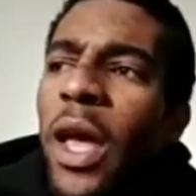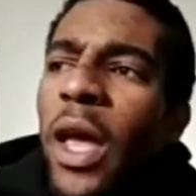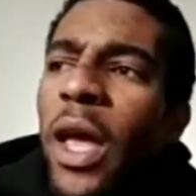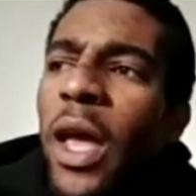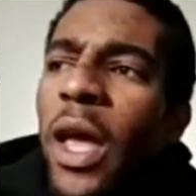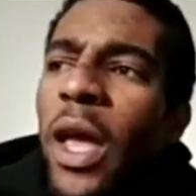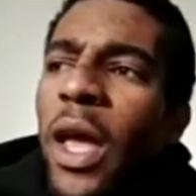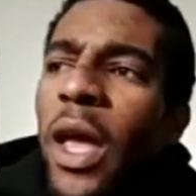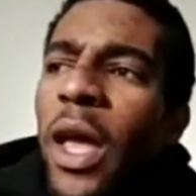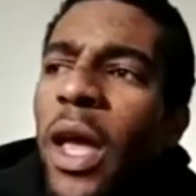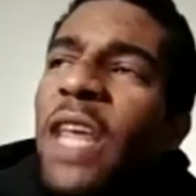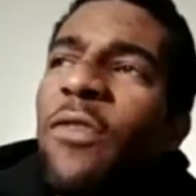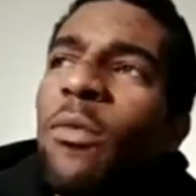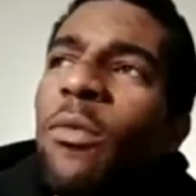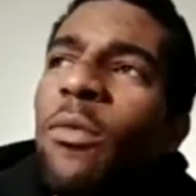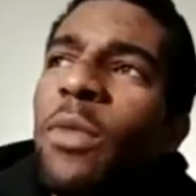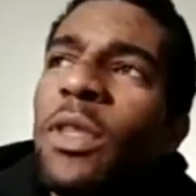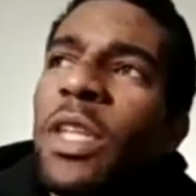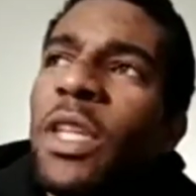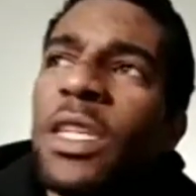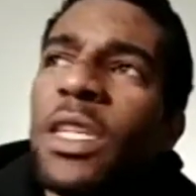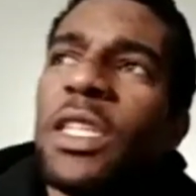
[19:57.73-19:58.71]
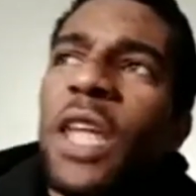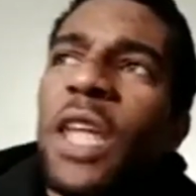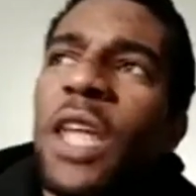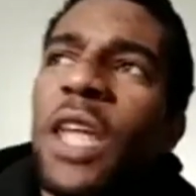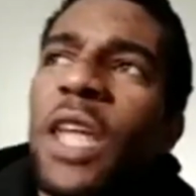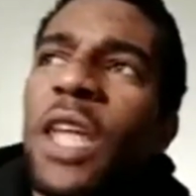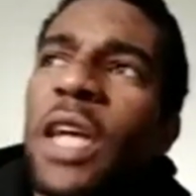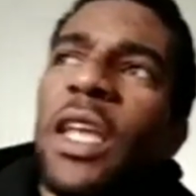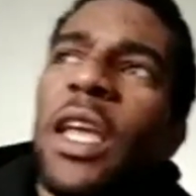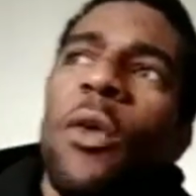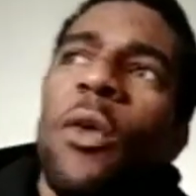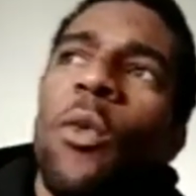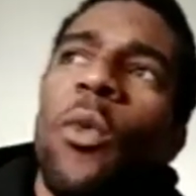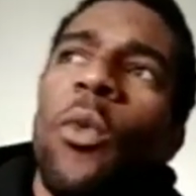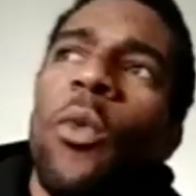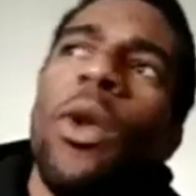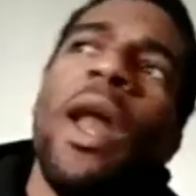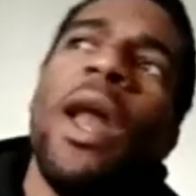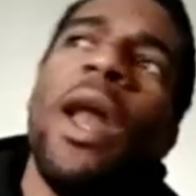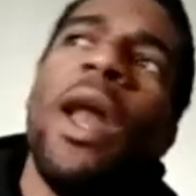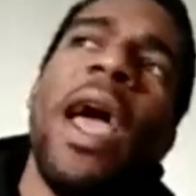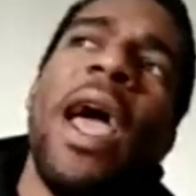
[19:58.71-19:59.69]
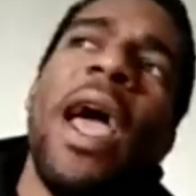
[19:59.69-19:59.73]
it's not,
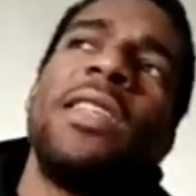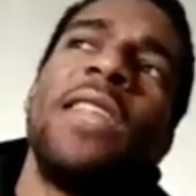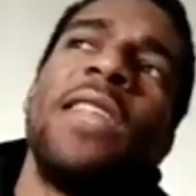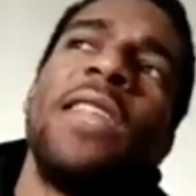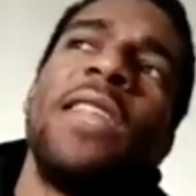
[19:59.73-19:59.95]
when I ask that